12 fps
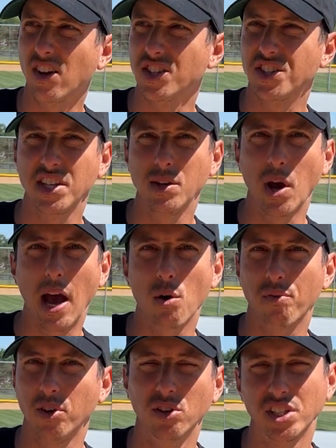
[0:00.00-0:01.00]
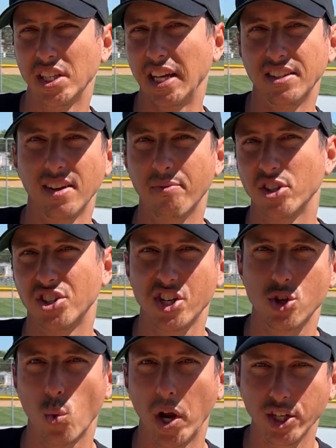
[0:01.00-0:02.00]
and see how it feels in like different
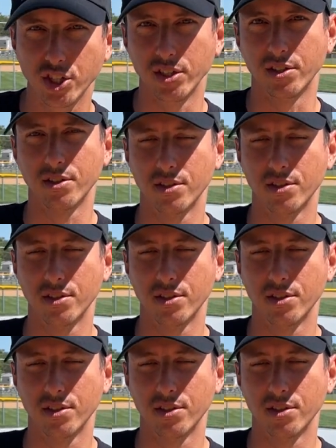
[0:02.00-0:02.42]
situations.